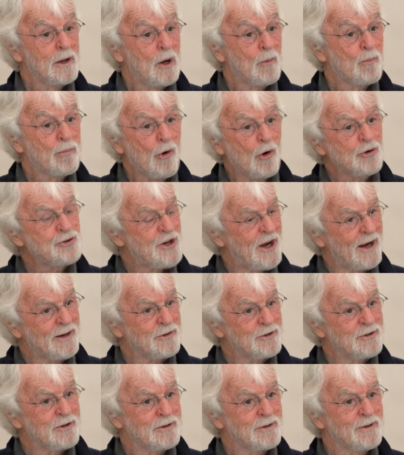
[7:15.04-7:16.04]

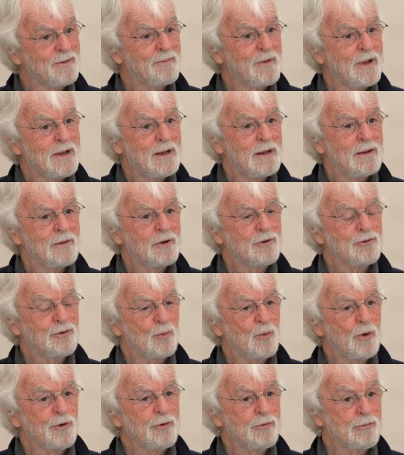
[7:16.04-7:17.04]
project. There's a
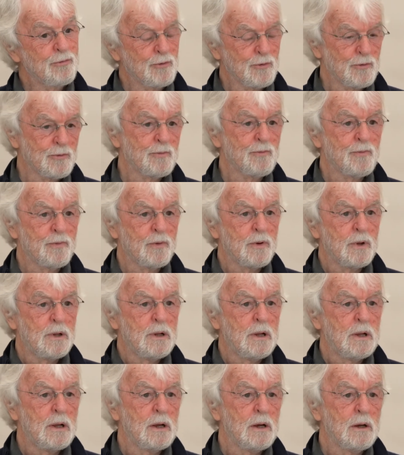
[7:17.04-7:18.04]
wonderful
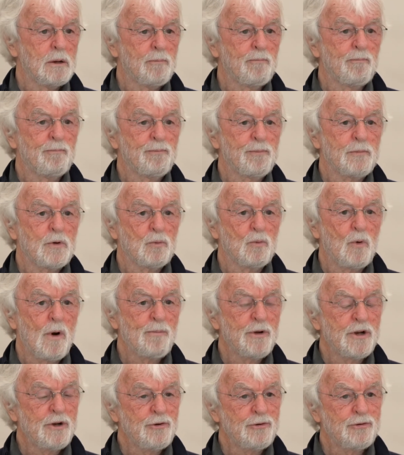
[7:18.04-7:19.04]

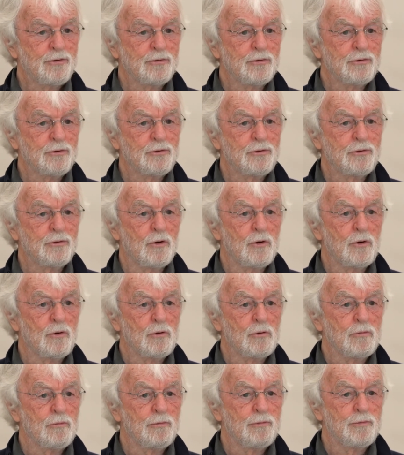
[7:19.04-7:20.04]
reminiscence
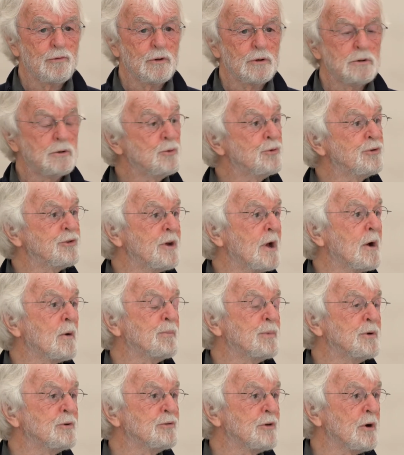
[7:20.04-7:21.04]
of Lucien
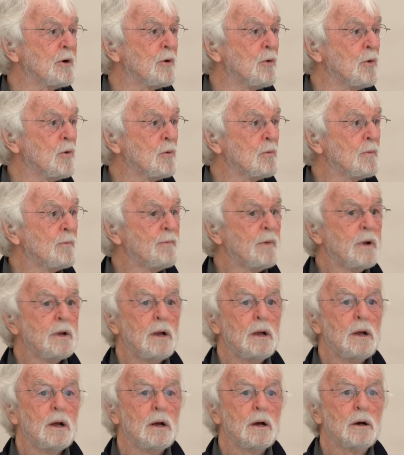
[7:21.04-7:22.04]
Pissarro,
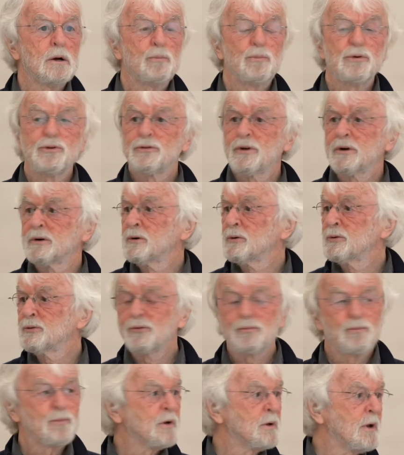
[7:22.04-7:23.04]
Pissarro's
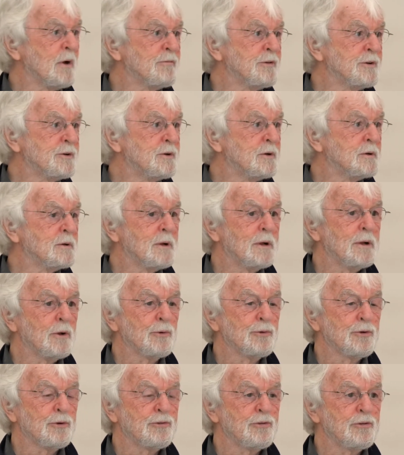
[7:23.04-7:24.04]
beloved
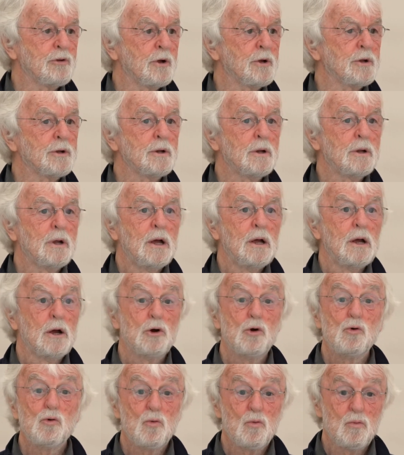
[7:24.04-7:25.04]
eldest son,
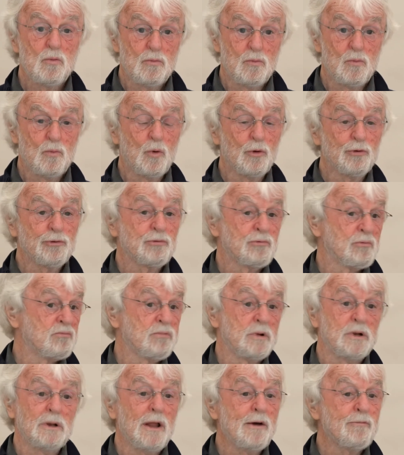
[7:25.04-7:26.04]
who was
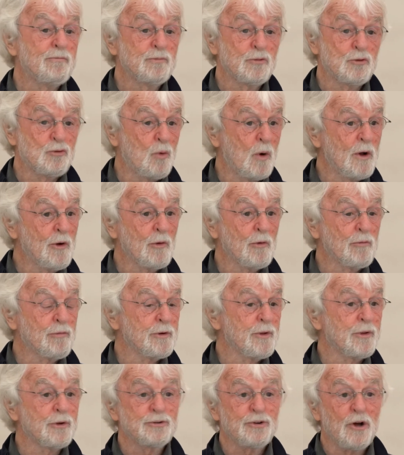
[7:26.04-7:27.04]
11, 12
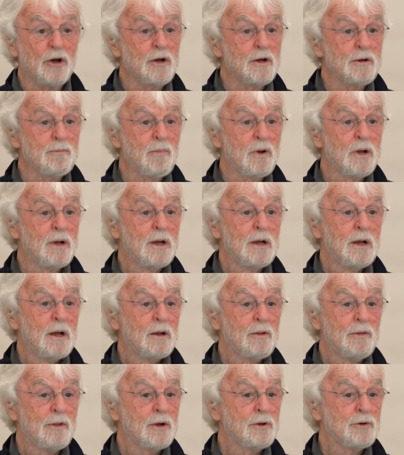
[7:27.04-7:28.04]
at the time
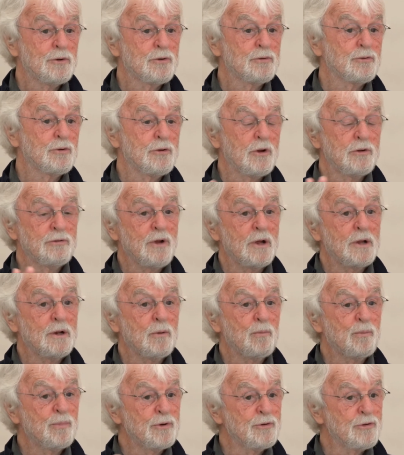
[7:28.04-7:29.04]
that Cézanne
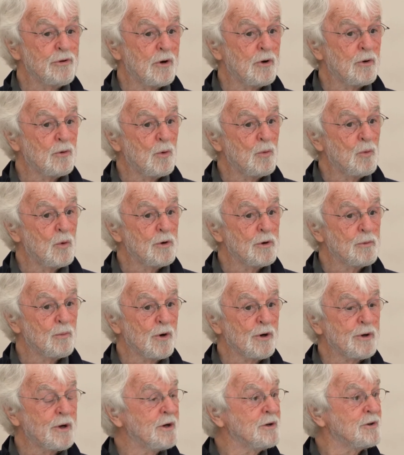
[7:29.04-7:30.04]
and Pissarro were
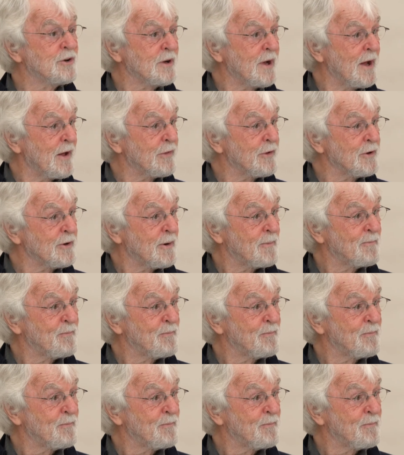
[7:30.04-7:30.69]
working together